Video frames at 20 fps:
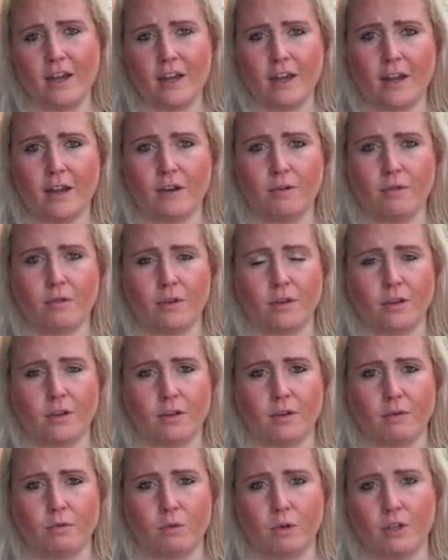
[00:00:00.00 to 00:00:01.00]
and
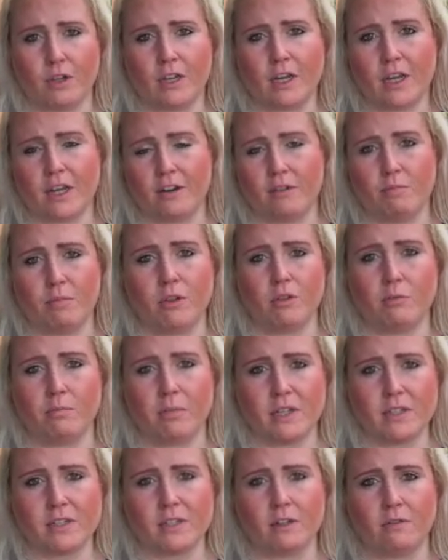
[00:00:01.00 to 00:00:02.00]
really kind of build
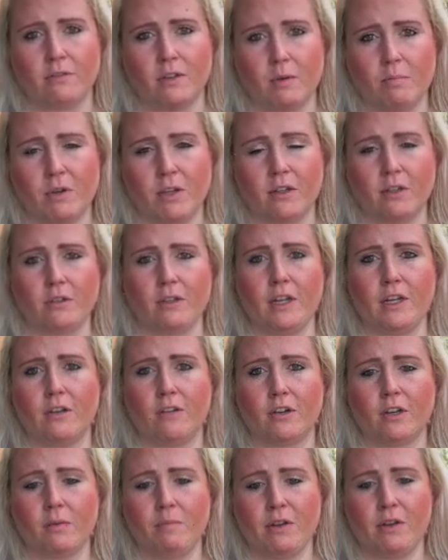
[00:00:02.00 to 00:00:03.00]
myself up in the legal
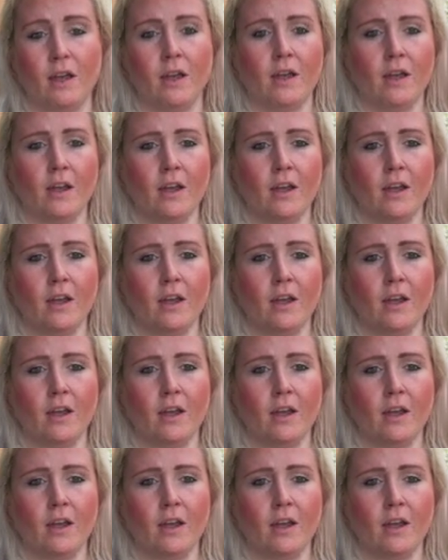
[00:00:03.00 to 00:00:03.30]
community.